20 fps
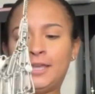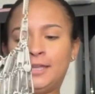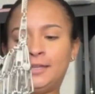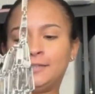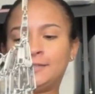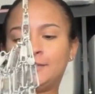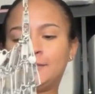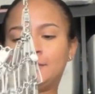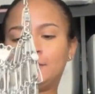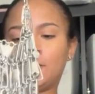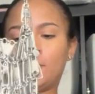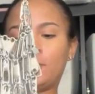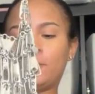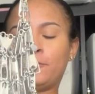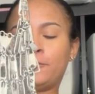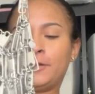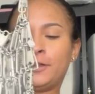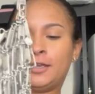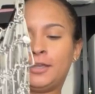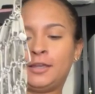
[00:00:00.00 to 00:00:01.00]
It's so
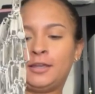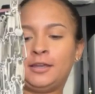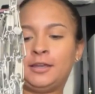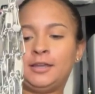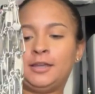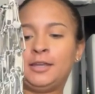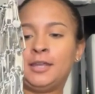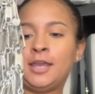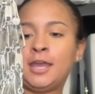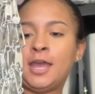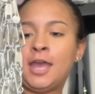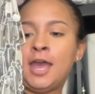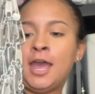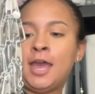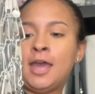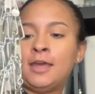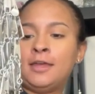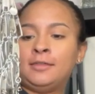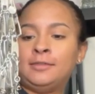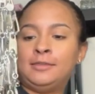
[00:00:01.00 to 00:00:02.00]
freaking good.
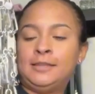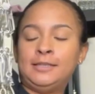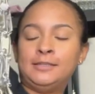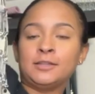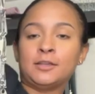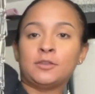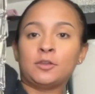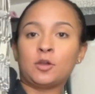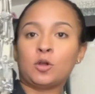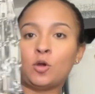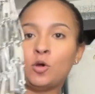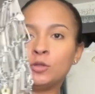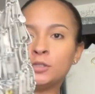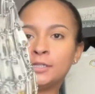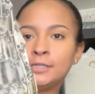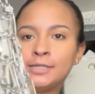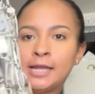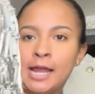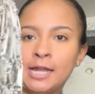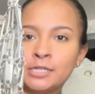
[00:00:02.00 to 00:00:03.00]
These are the gold
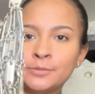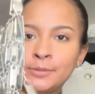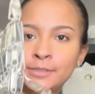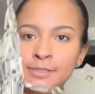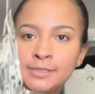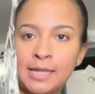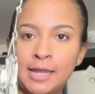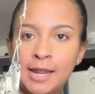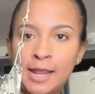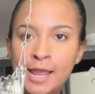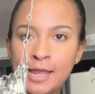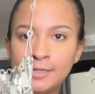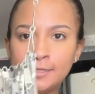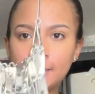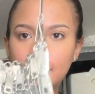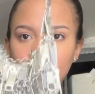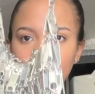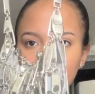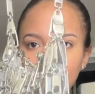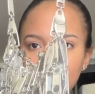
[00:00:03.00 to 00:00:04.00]
attachments that I ended up